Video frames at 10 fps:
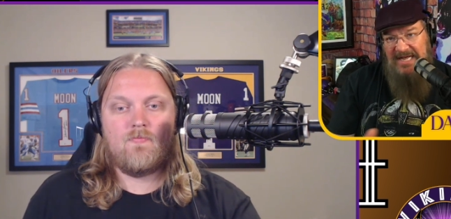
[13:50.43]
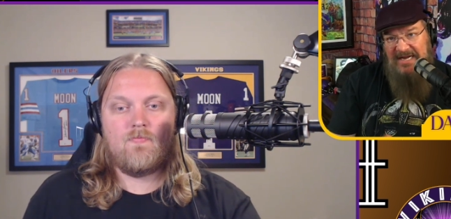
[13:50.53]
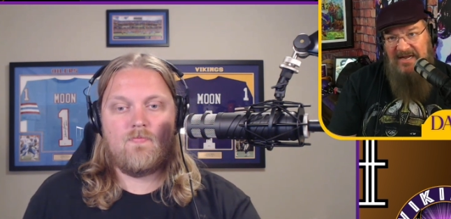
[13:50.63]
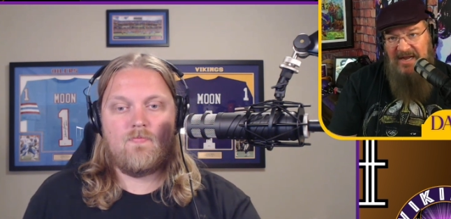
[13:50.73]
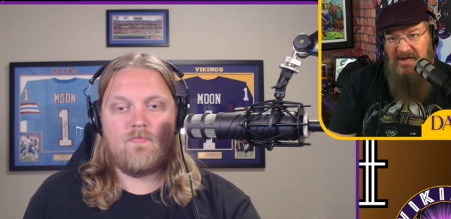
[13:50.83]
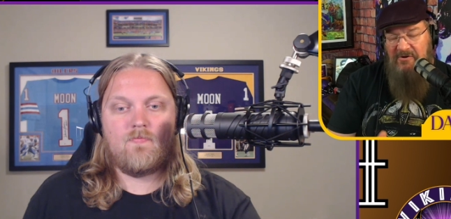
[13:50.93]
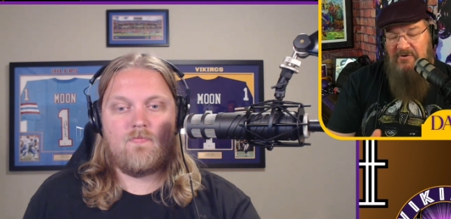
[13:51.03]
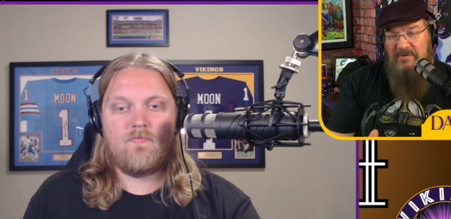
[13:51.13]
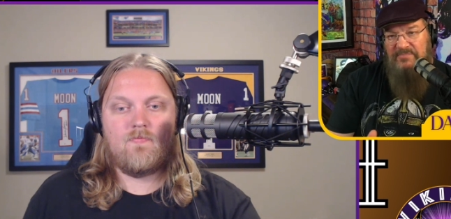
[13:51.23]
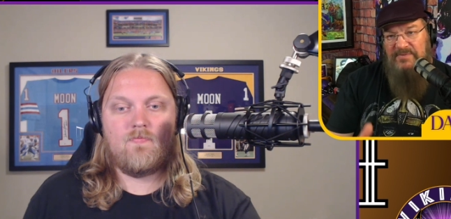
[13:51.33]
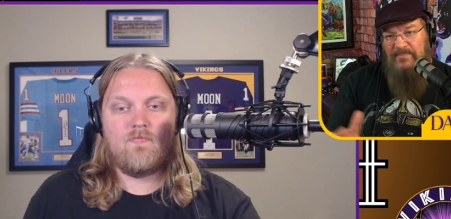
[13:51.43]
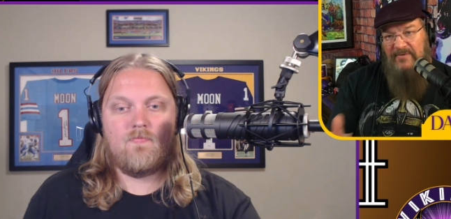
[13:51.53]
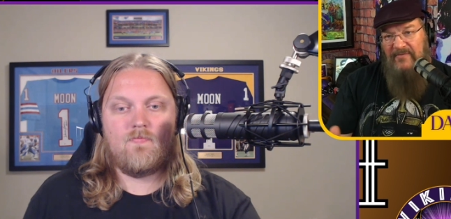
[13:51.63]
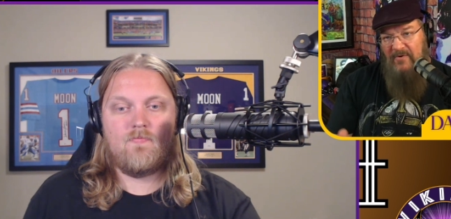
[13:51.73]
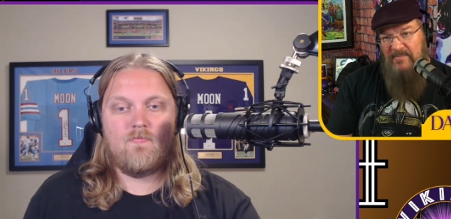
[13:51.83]
Speaker 1: Ed Ingram's
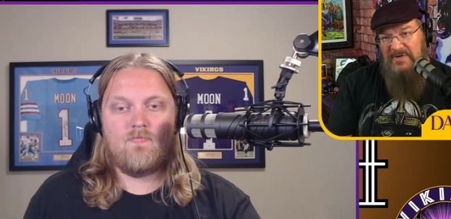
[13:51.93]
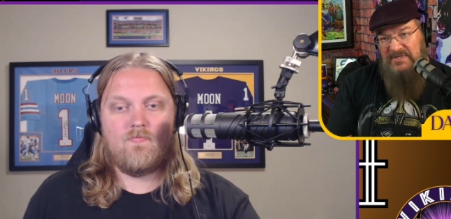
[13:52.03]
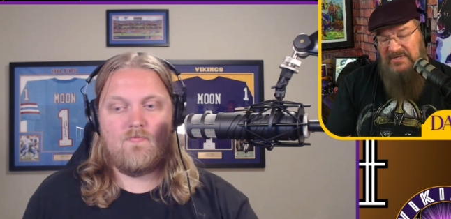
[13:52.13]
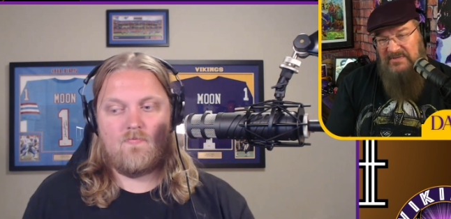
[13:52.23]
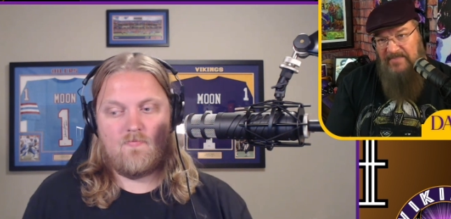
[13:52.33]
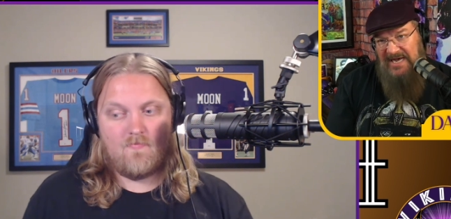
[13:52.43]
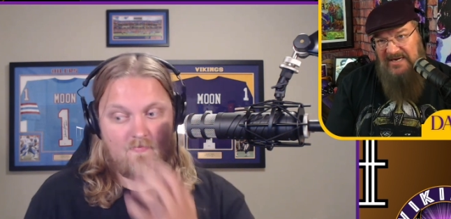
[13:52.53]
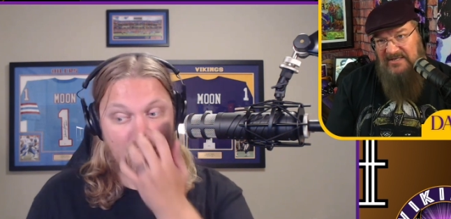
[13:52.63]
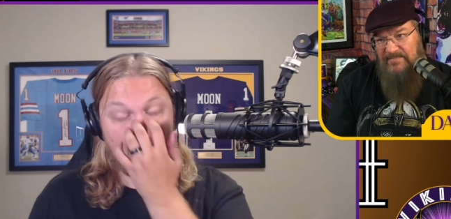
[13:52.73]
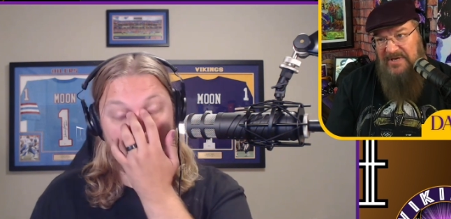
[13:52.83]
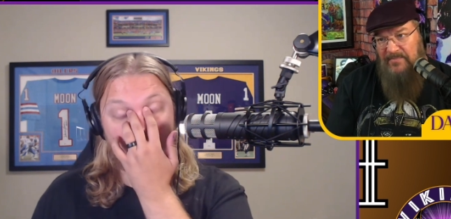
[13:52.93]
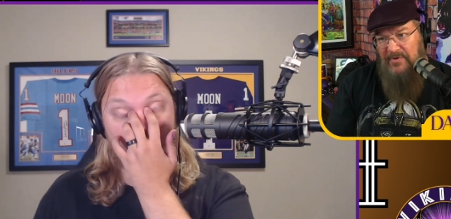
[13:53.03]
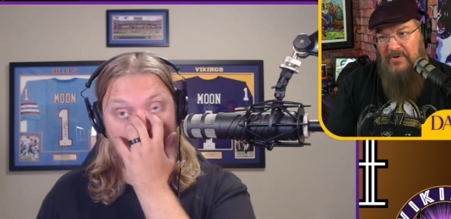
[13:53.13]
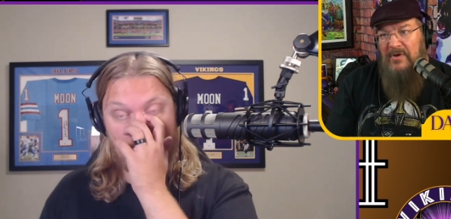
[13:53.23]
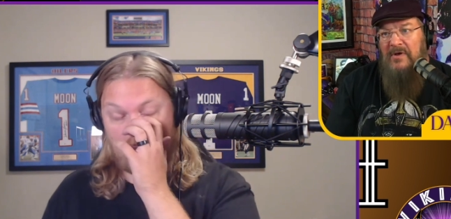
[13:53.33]
performance as bad as
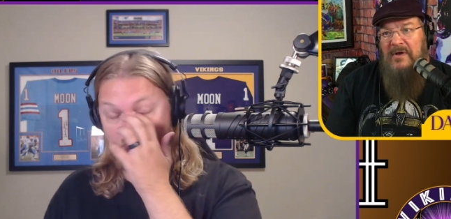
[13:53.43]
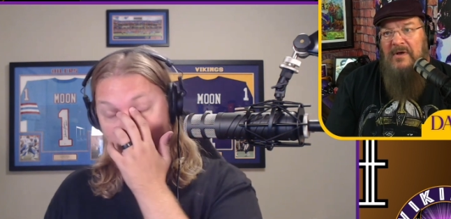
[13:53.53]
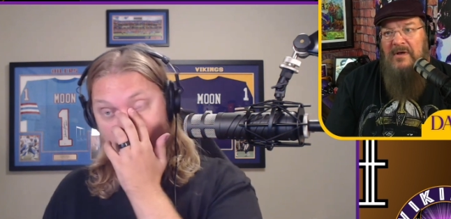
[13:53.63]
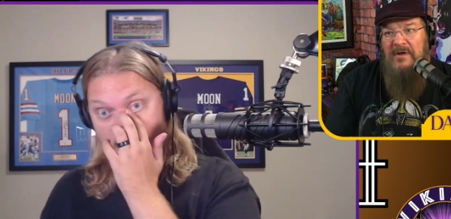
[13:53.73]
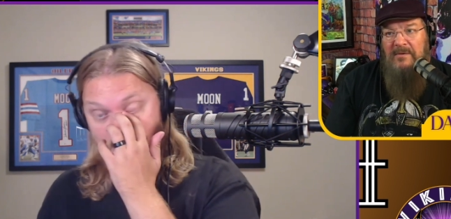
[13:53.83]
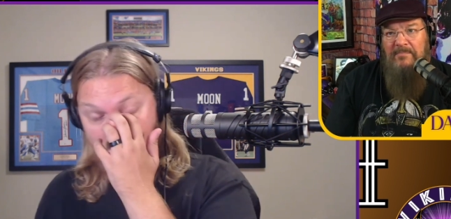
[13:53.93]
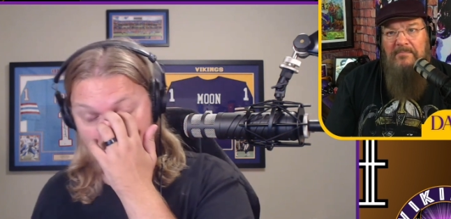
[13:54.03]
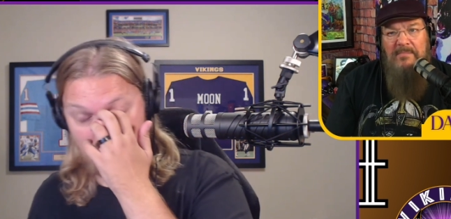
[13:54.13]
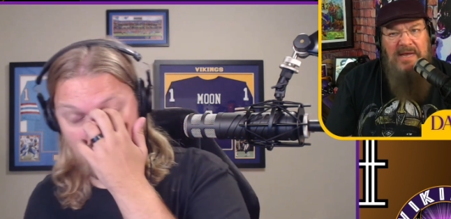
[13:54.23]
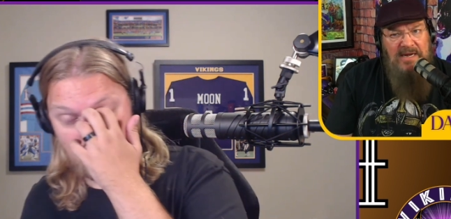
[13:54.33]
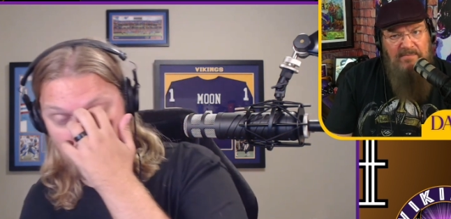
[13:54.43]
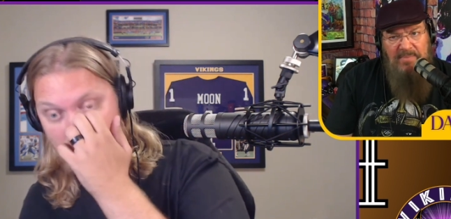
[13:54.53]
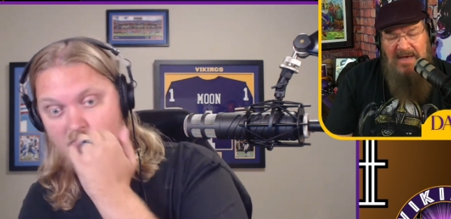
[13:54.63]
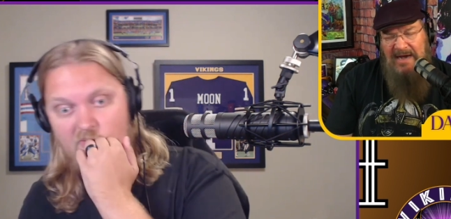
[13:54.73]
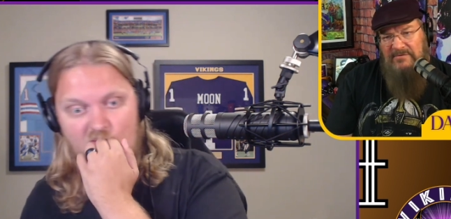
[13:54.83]
people made him
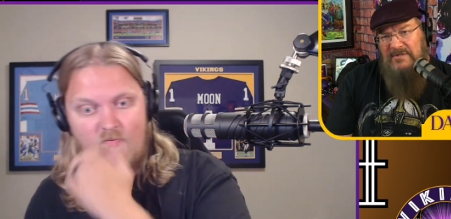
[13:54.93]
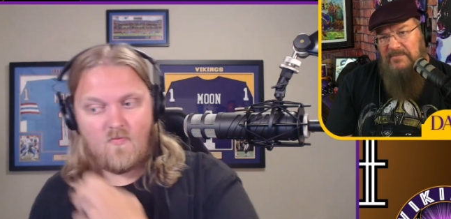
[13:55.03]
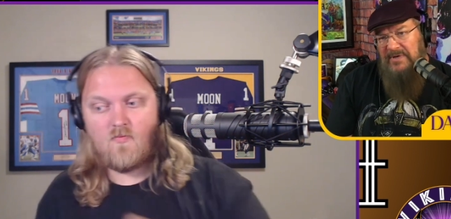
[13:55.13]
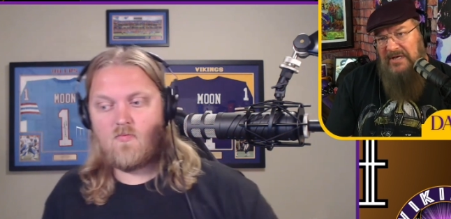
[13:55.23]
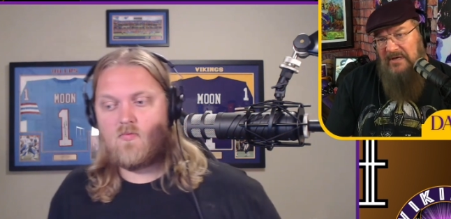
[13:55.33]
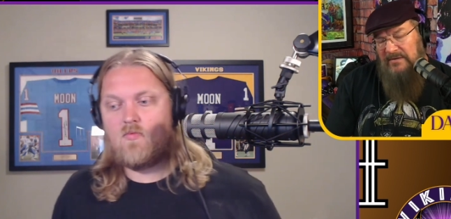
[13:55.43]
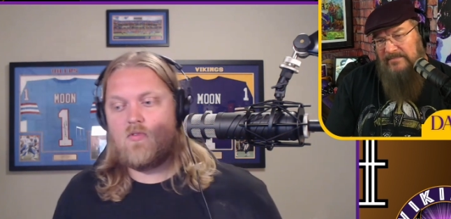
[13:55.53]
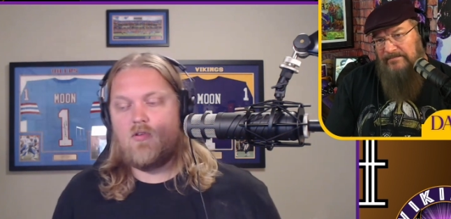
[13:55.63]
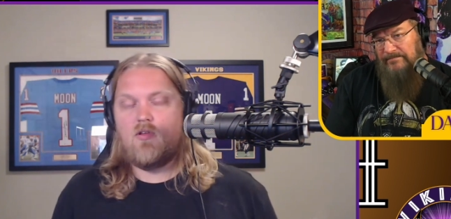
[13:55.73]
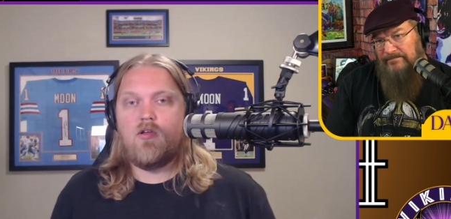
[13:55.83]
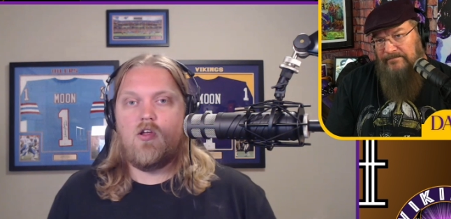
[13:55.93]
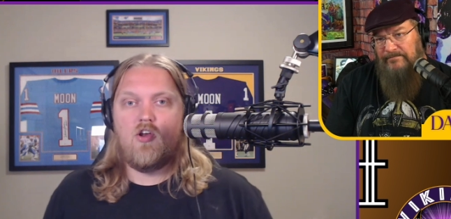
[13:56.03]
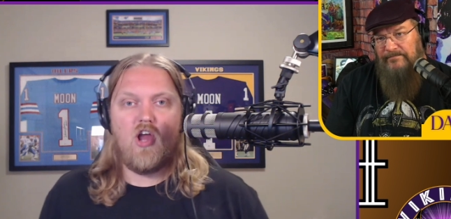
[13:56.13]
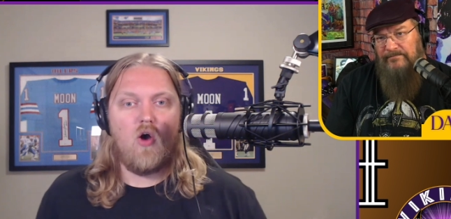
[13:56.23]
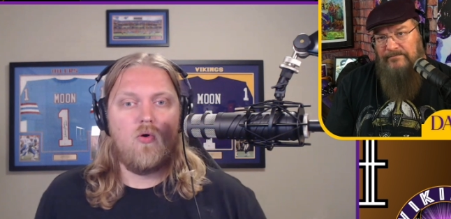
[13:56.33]
out
Speaker 2: to be?
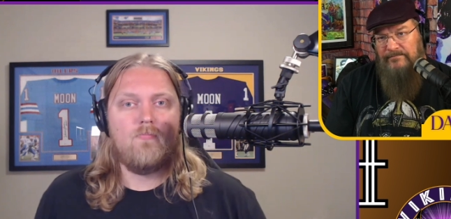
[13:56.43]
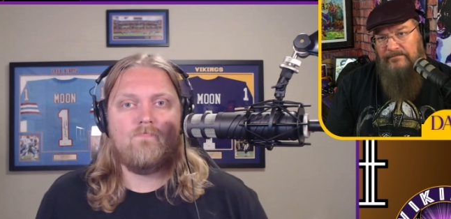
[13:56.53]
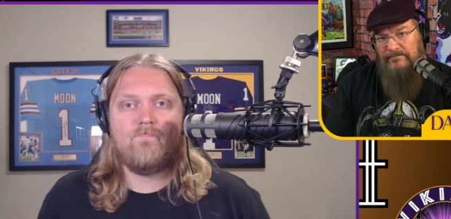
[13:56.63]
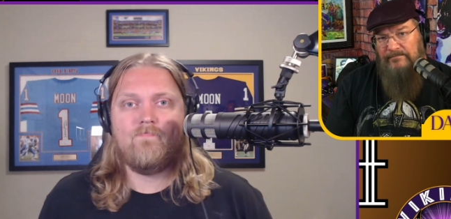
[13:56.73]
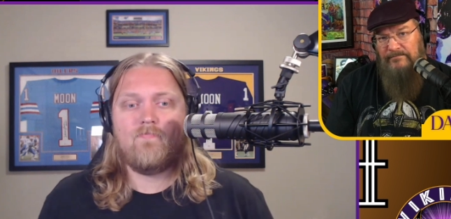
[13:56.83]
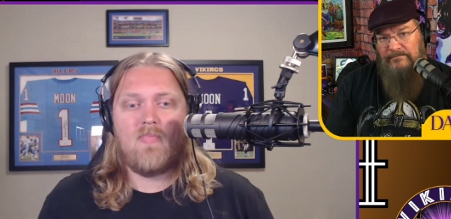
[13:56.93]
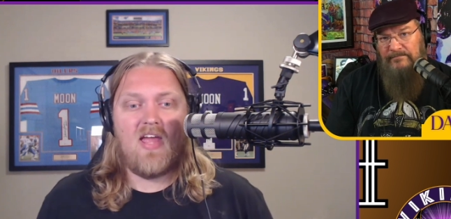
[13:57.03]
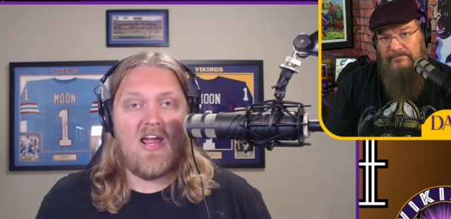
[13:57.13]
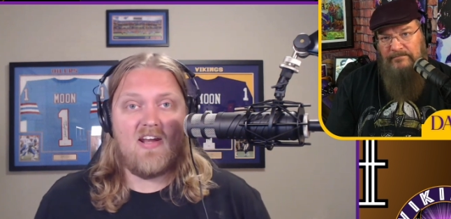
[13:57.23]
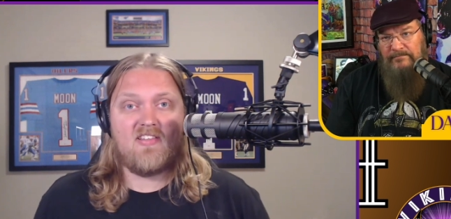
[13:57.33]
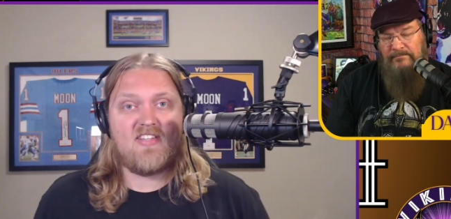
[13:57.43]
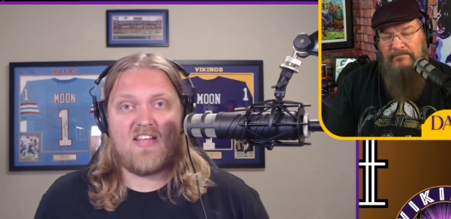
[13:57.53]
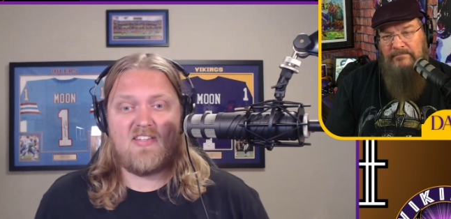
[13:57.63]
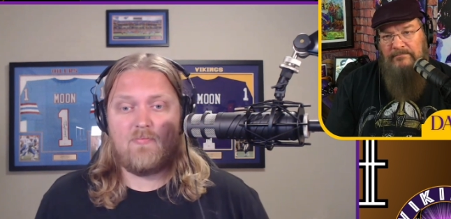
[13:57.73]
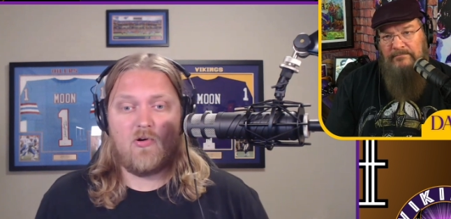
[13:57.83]
No, and it's
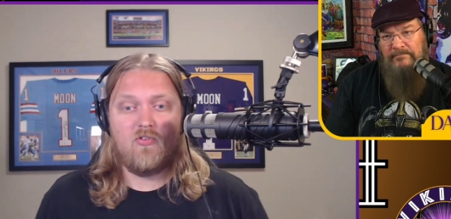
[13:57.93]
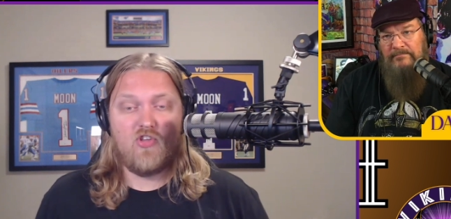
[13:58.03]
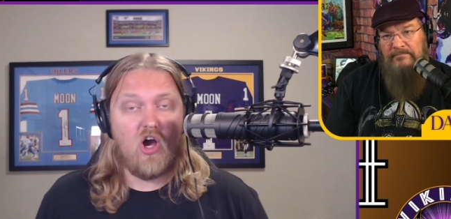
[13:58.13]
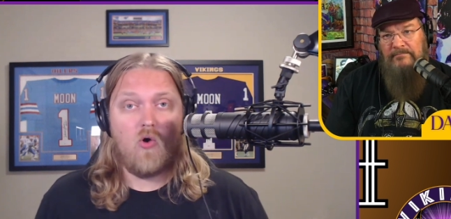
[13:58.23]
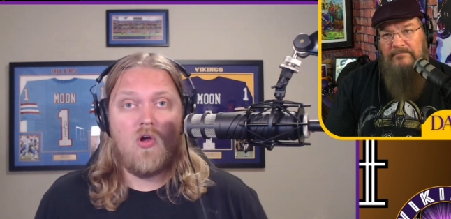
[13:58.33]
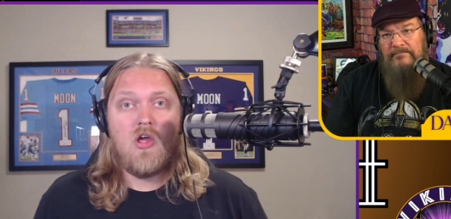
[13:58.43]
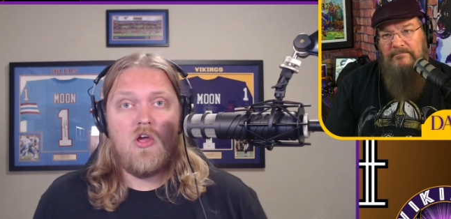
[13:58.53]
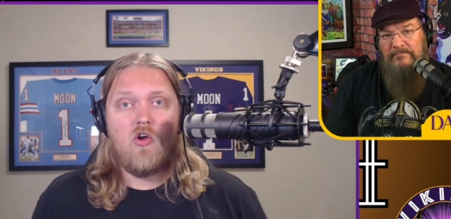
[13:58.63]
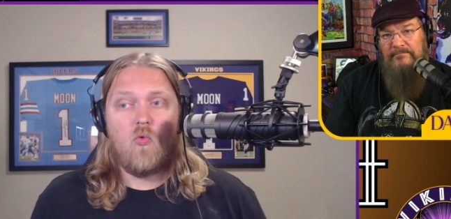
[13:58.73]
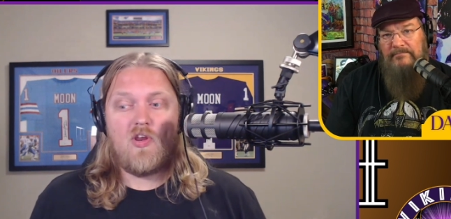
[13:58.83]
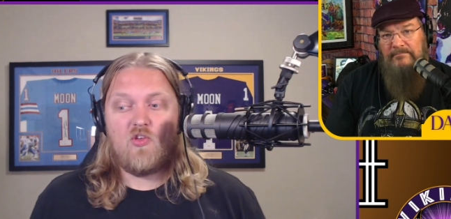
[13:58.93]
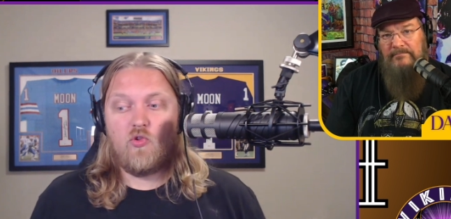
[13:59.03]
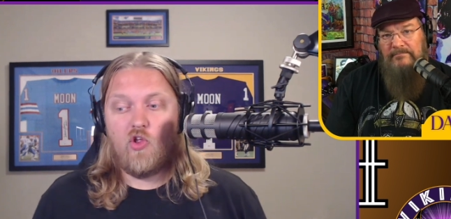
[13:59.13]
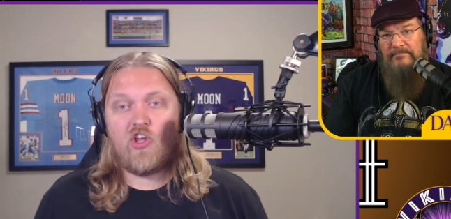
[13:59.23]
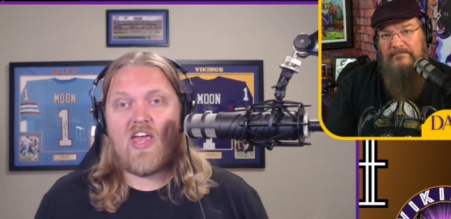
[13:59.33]
that simple. No. When you
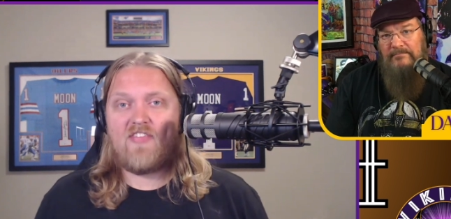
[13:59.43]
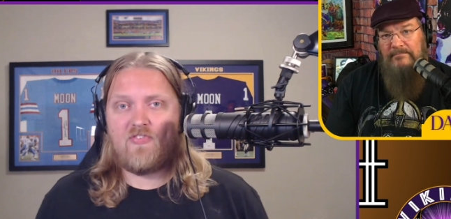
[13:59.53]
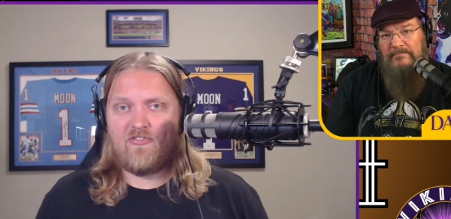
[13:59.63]
look at